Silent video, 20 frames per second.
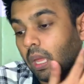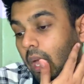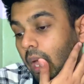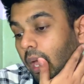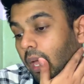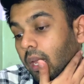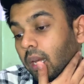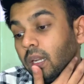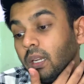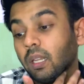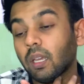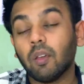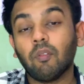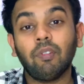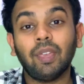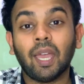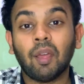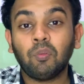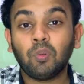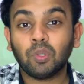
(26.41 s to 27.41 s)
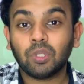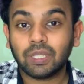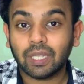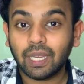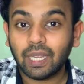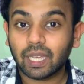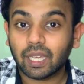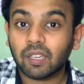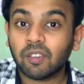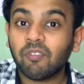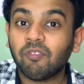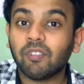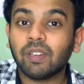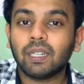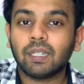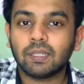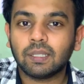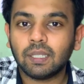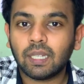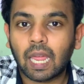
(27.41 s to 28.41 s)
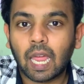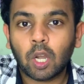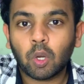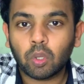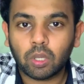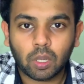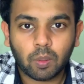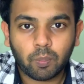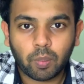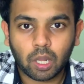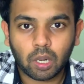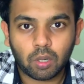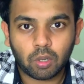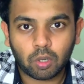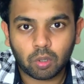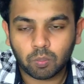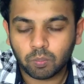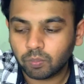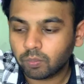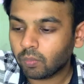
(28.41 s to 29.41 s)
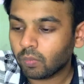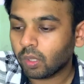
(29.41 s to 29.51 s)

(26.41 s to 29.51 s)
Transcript: And we have to check if it is an anagram palindrome